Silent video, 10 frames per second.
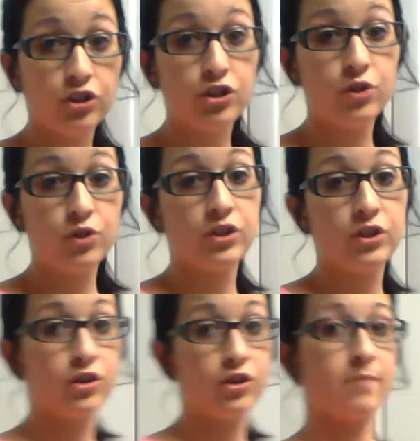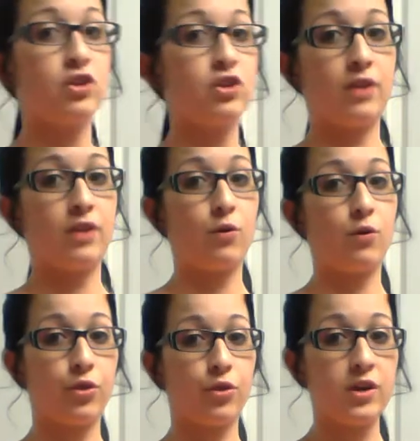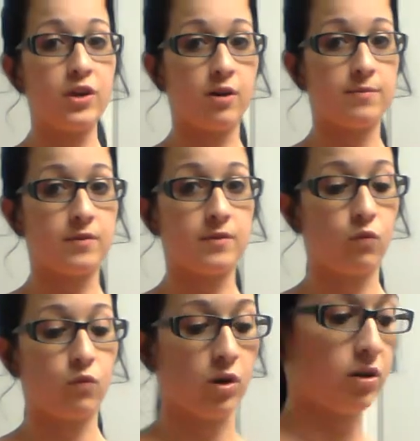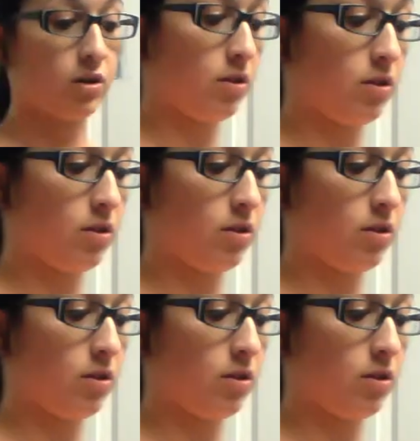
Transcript: to do is you're going to measure out 3 cups of water.